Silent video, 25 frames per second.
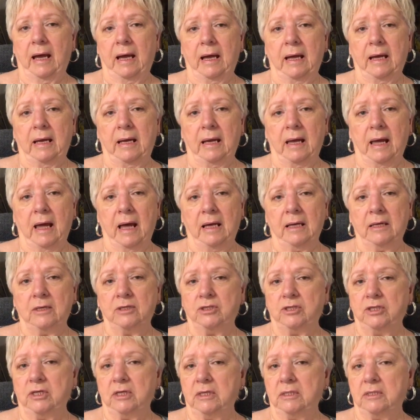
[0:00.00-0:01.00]
And
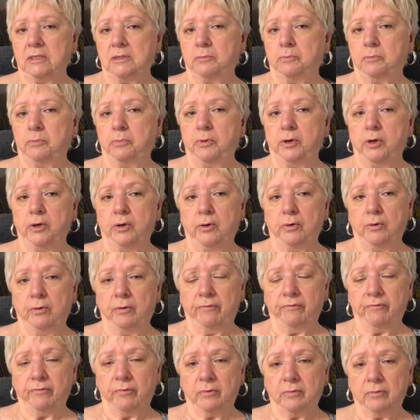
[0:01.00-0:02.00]
she's
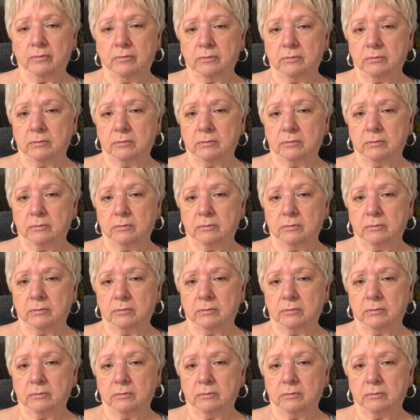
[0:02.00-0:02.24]
beautiful